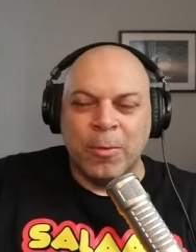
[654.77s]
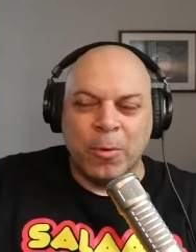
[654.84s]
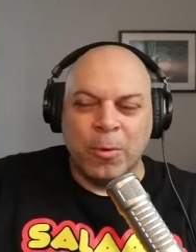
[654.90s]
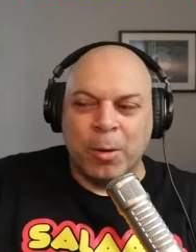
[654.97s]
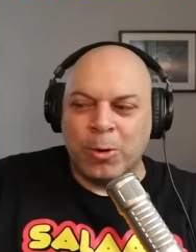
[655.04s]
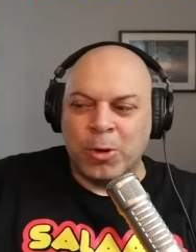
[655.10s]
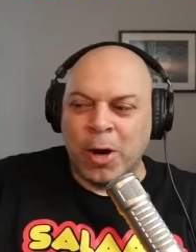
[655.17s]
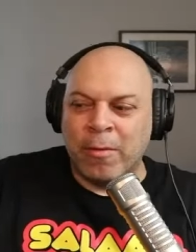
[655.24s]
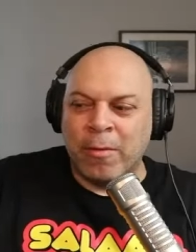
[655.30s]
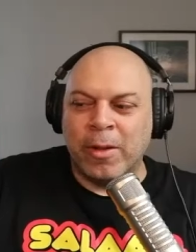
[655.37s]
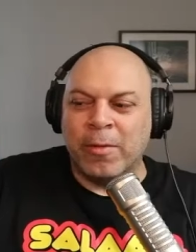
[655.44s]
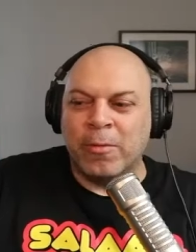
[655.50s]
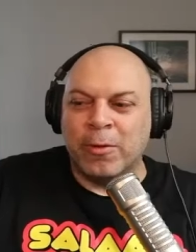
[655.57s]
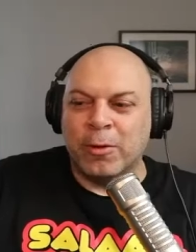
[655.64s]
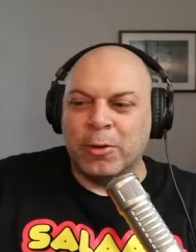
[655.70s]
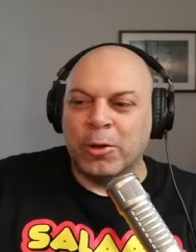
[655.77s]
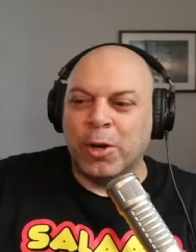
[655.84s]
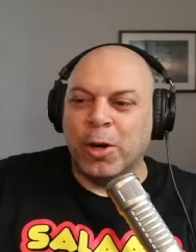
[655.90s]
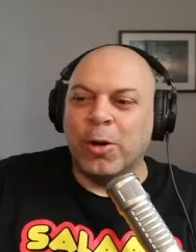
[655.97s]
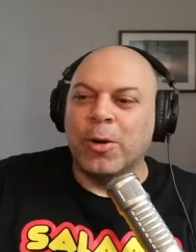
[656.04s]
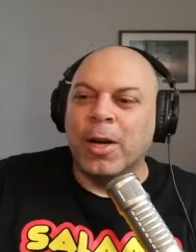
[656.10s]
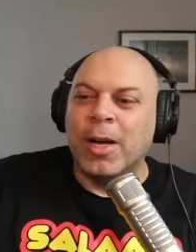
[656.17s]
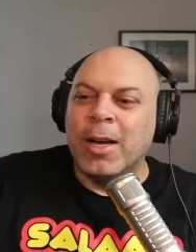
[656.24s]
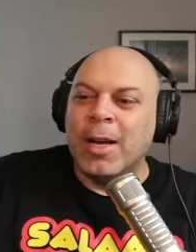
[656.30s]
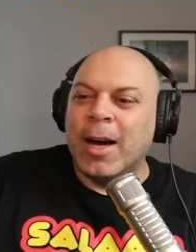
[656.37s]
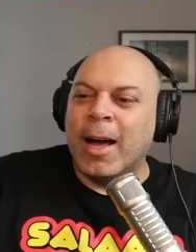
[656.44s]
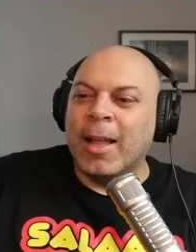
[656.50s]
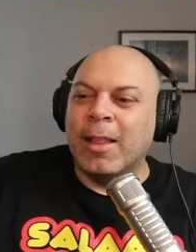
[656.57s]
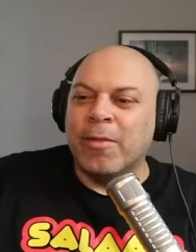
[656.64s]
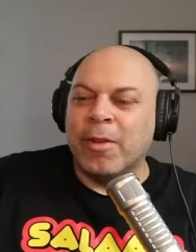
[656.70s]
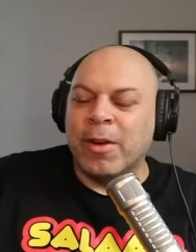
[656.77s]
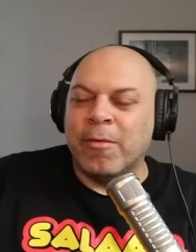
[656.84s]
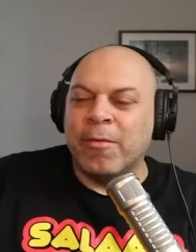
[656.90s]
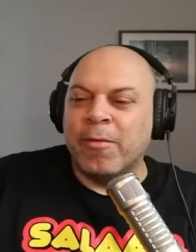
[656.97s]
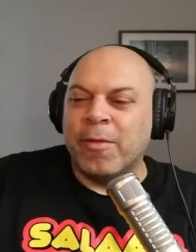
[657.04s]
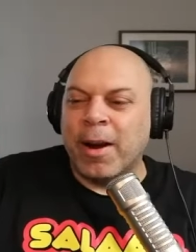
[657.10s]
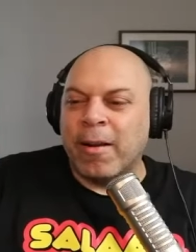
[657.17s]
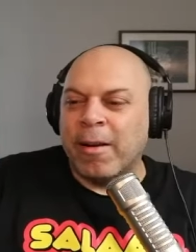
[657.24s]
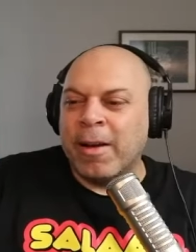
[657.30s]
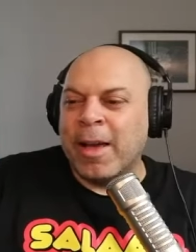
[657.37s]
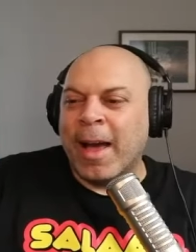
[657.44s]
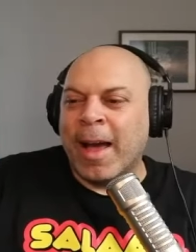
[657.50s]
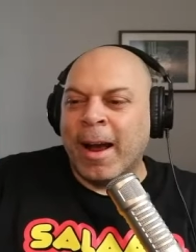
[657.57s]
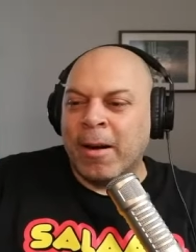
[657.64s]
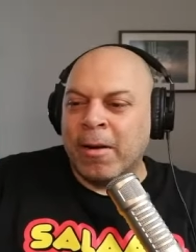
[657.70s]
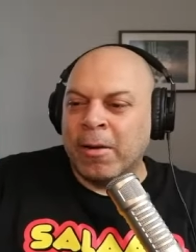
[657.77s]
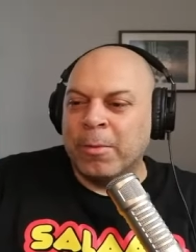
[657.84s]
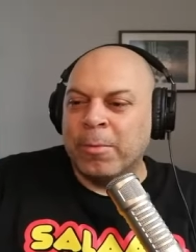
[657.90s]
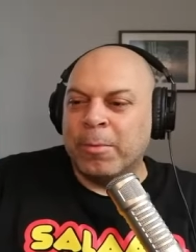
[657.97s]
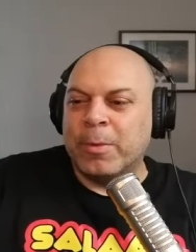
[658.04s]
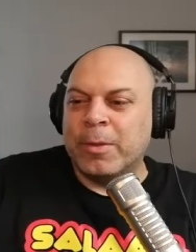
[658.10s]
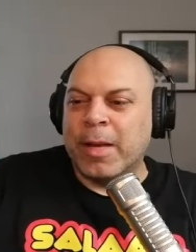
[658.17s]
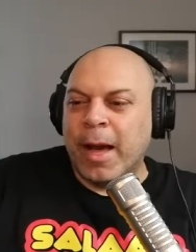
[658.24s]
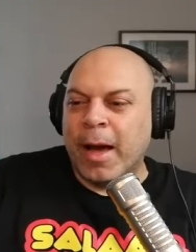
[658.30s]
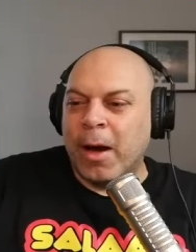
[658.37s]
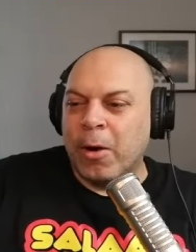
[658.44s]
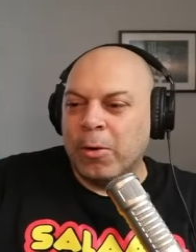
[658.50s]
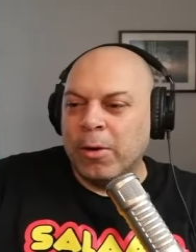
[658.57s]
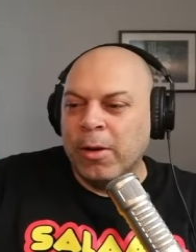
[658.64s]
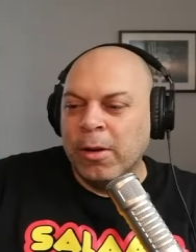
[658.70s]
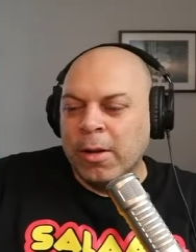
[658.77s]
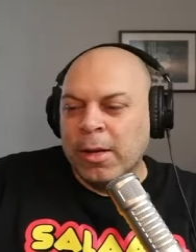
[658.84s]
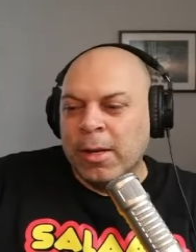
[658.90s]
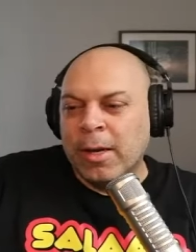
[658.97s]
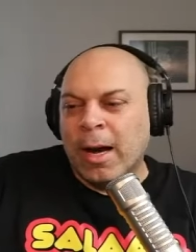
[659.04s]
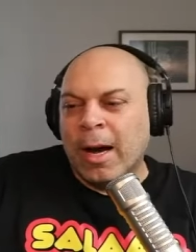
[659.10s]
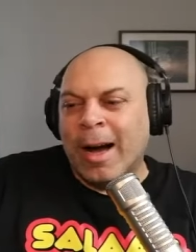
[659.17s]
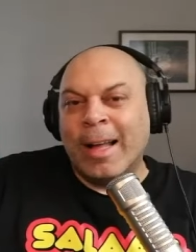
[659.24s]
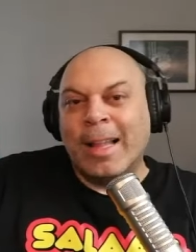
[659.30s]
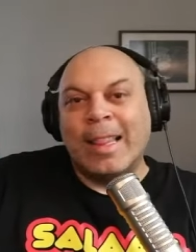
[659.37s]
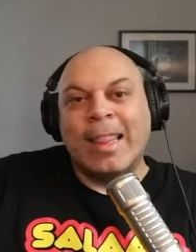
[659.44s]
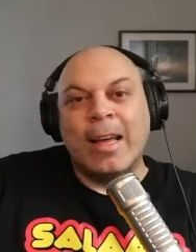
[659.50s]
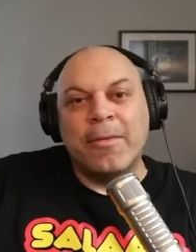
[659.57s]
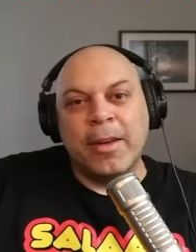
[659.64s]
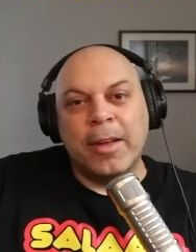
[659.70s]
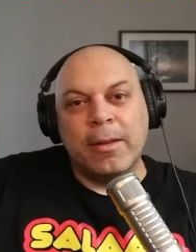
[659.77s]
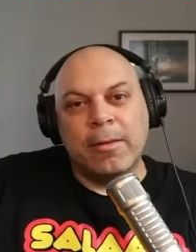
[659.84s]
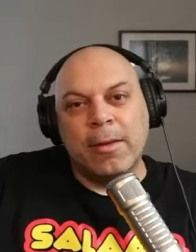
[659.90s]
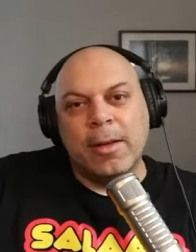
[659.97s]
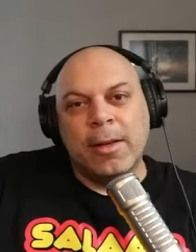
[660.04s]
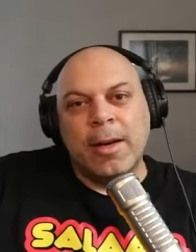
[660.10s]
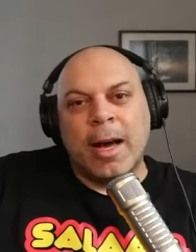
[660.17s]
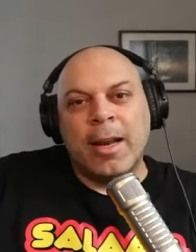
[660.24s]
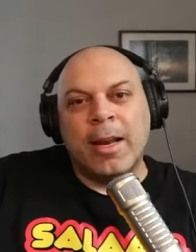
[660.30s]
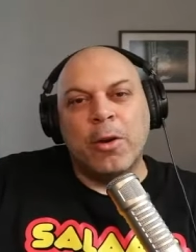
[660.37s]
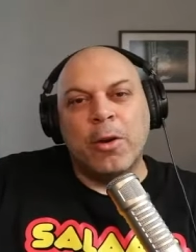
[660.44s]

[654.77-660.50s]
when i'm traveling for a show i live in a very arab Arab town. Uh, I love it. I didn't